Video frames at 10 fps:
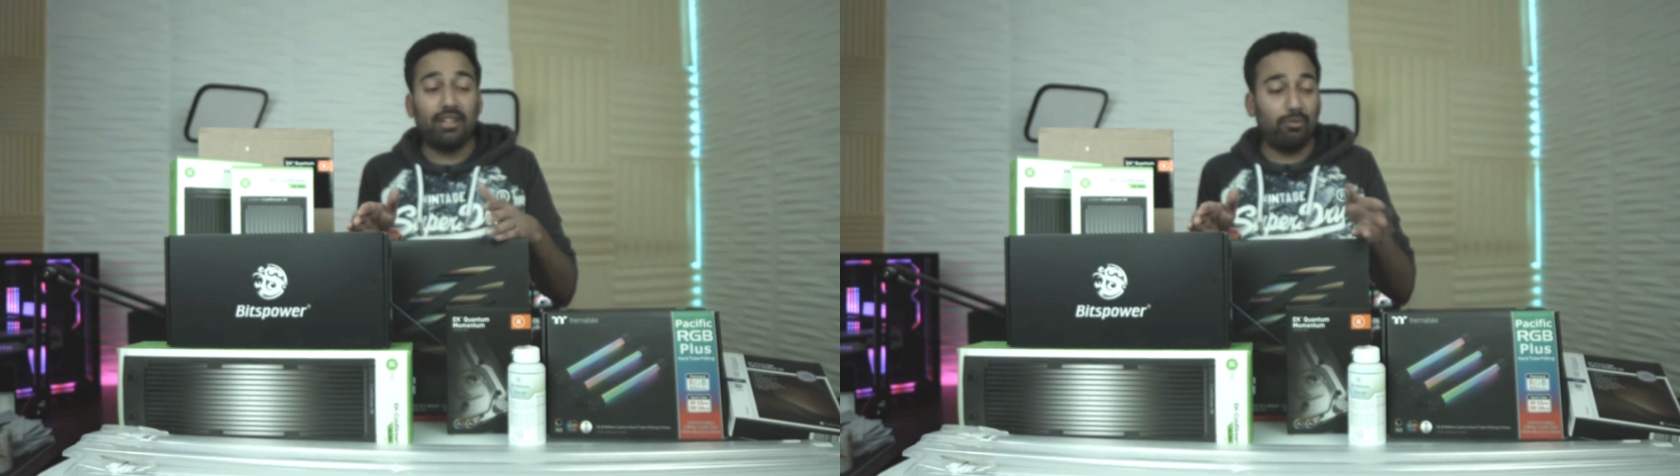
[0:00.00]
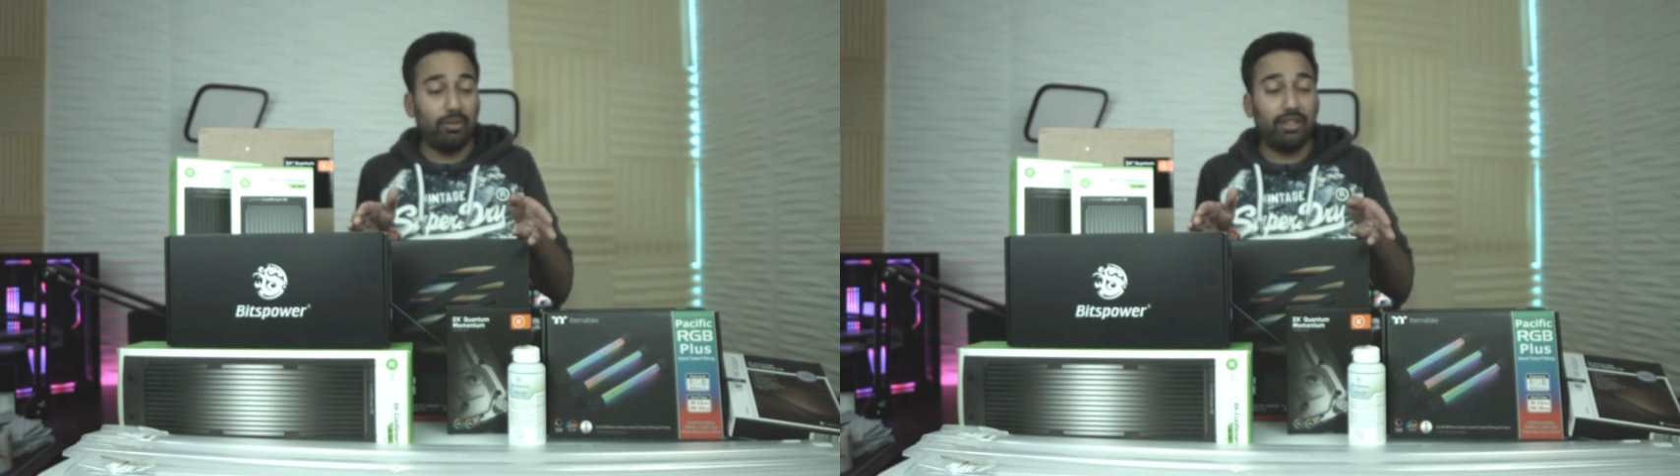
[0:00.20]

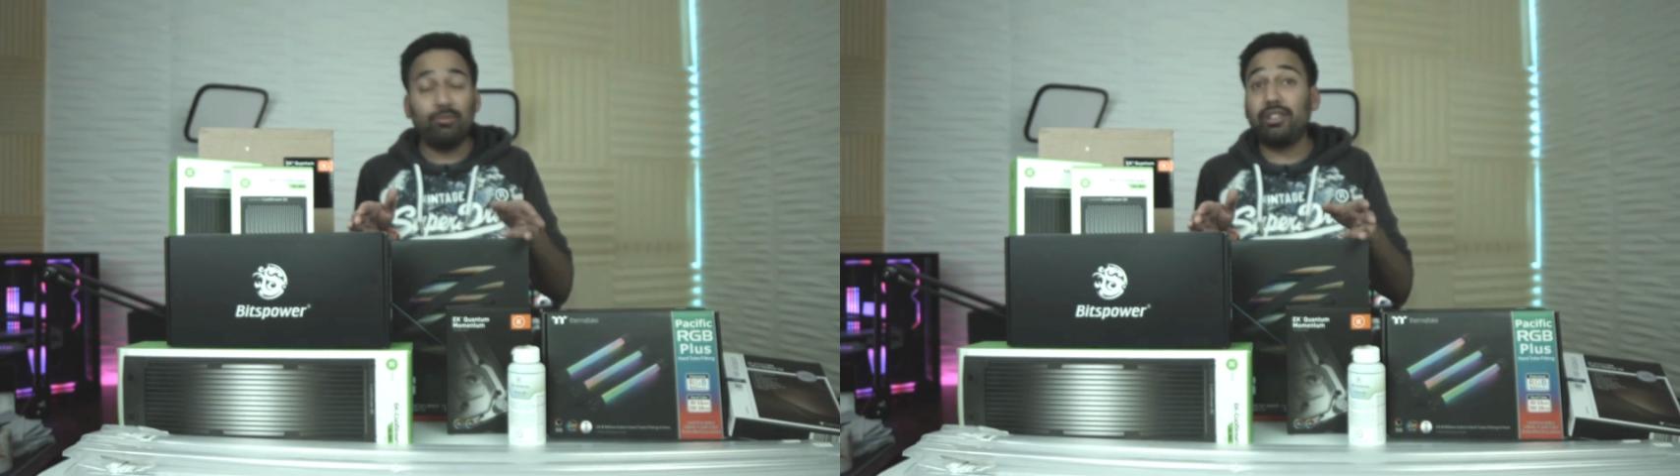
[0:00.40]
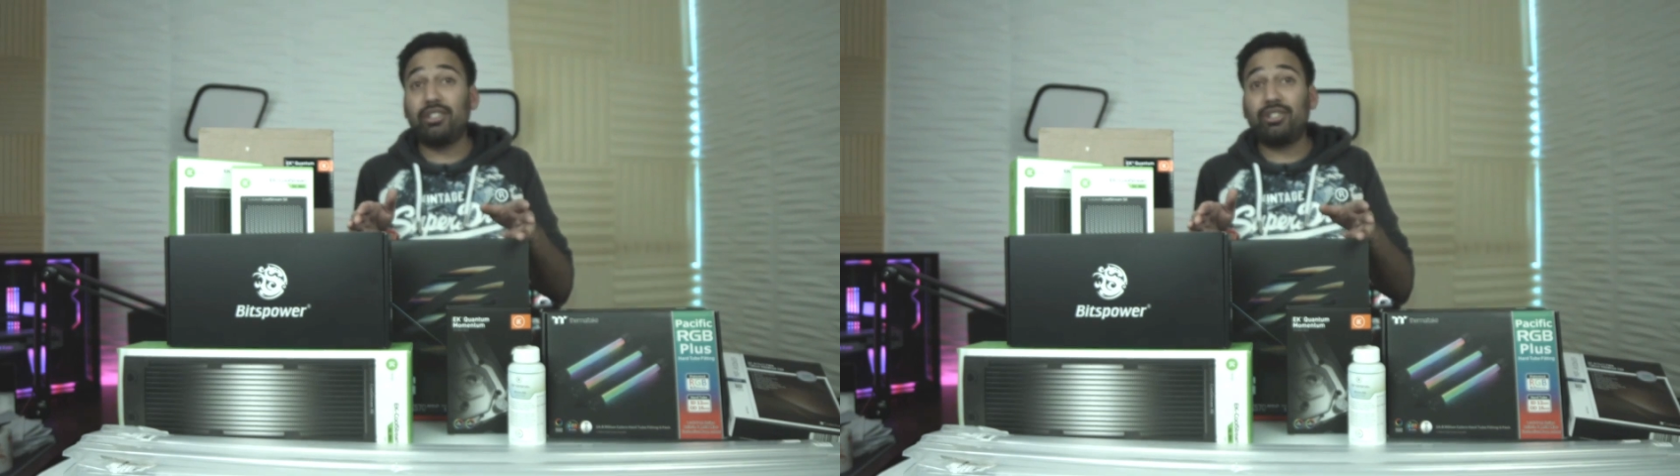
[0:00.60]

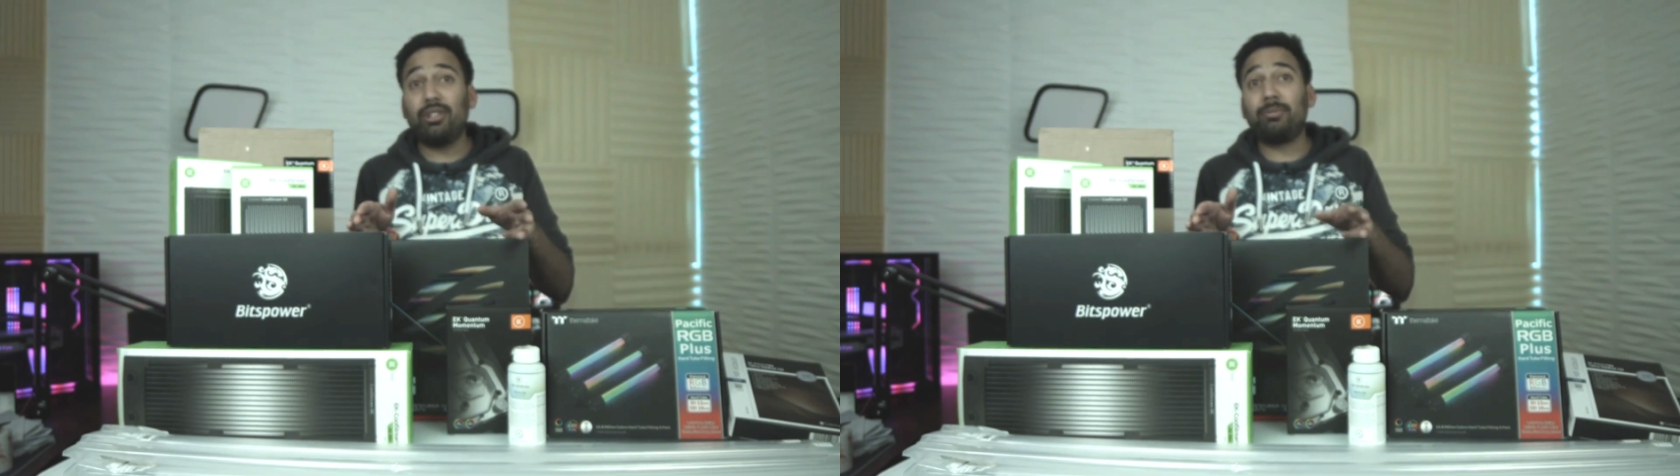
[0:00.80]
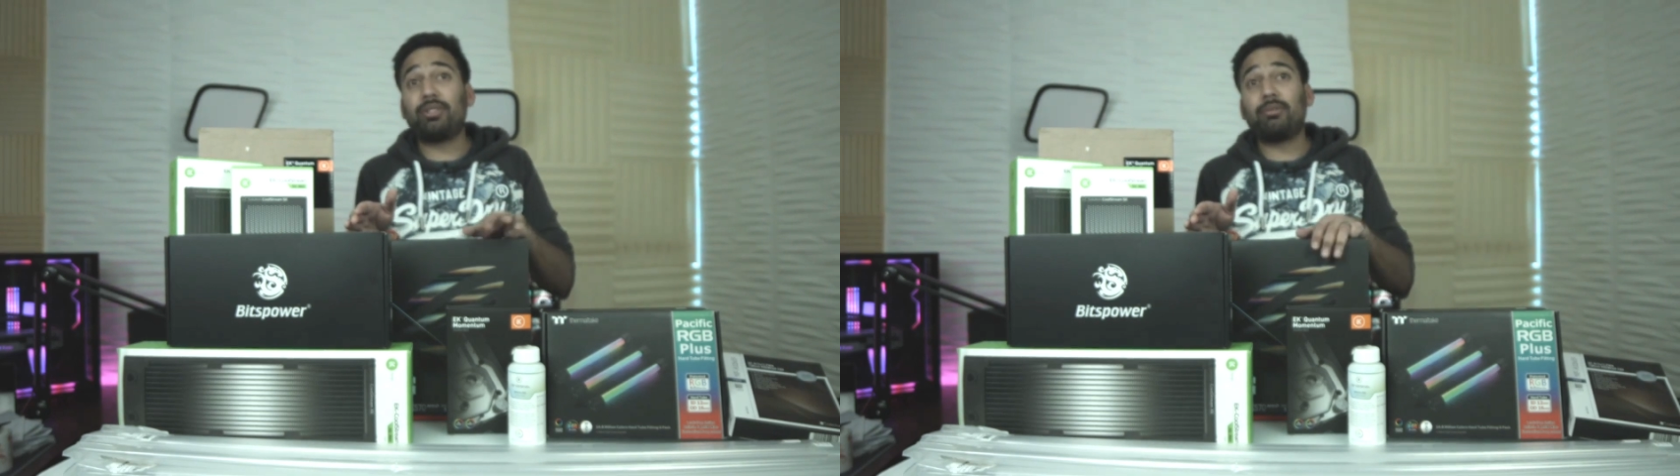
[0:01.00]
with the
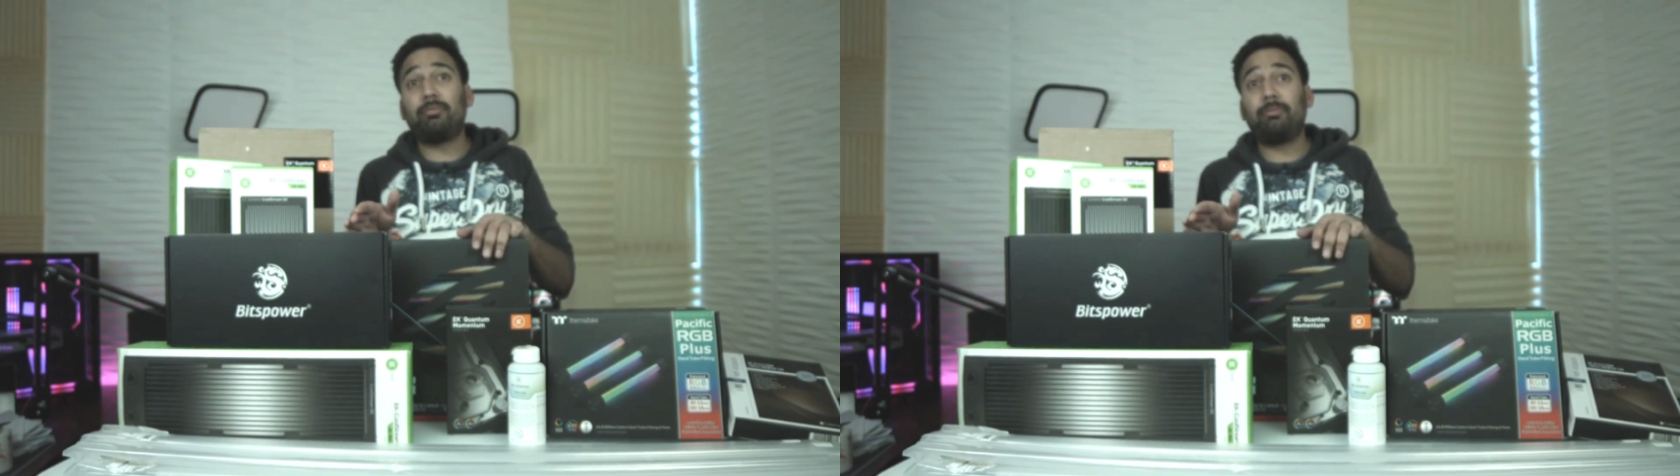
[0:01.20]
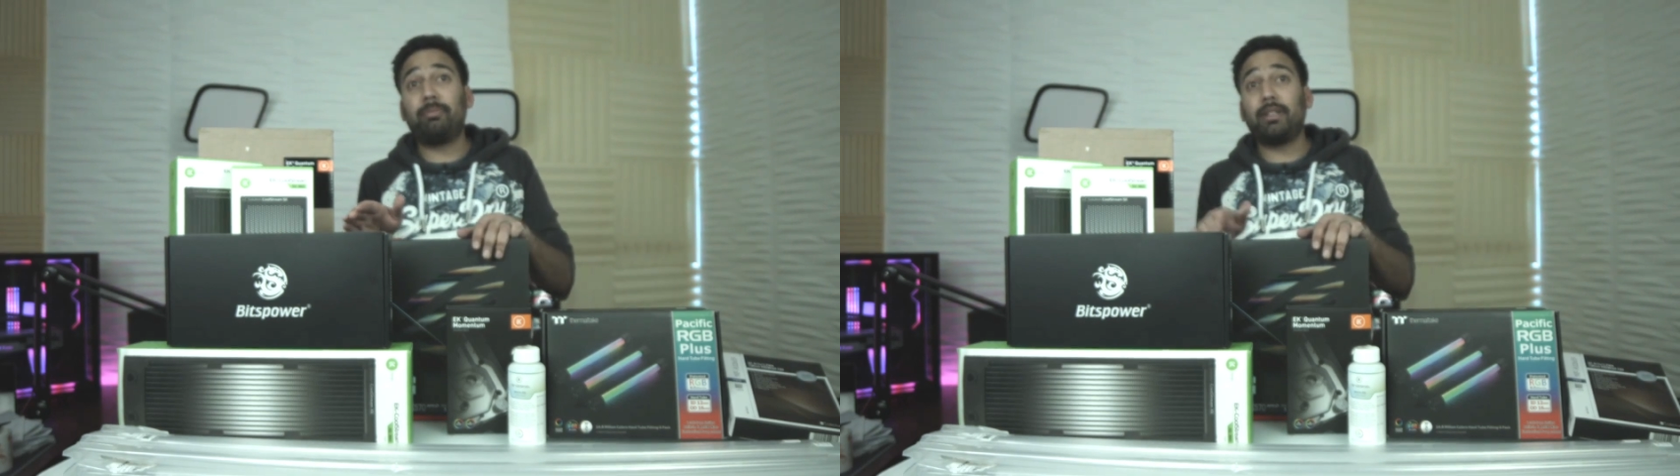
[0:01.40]
tubes,
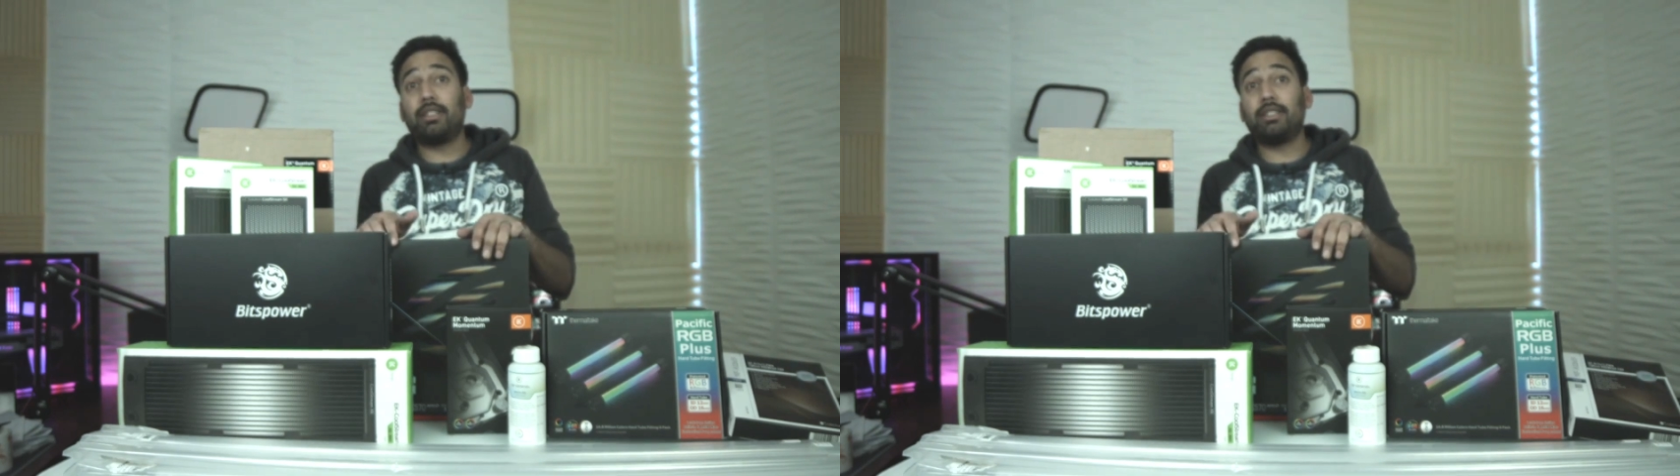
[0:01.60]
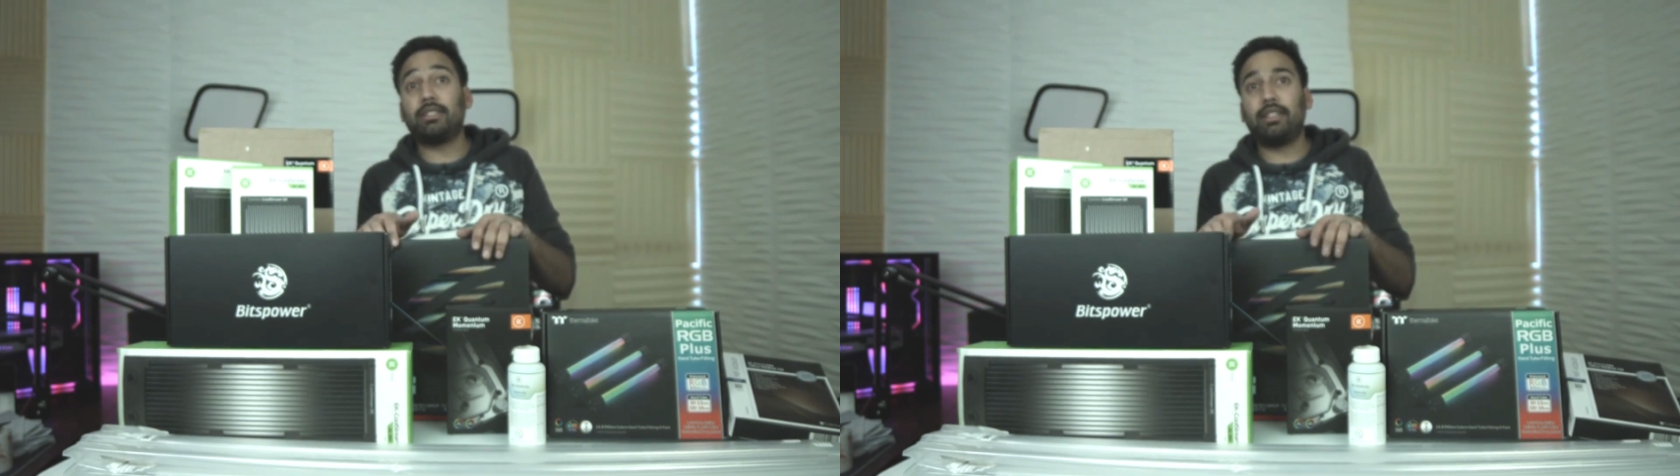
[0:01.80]
because